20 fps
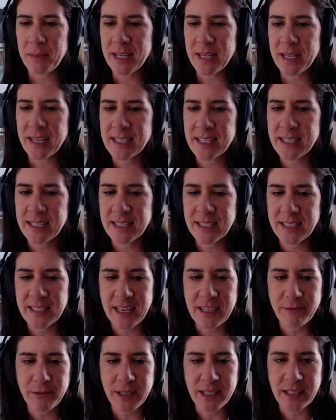next
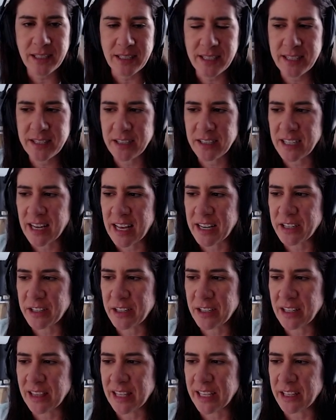I will start on
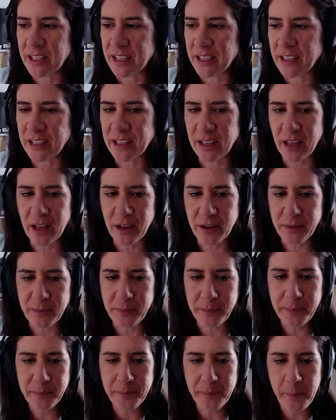her little
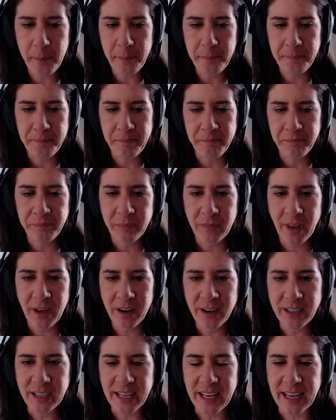
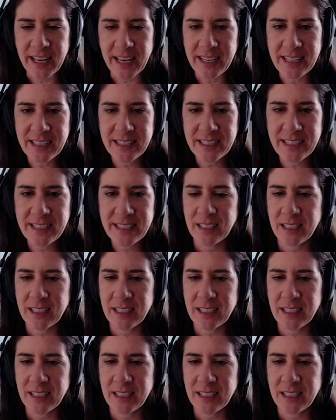hard hats.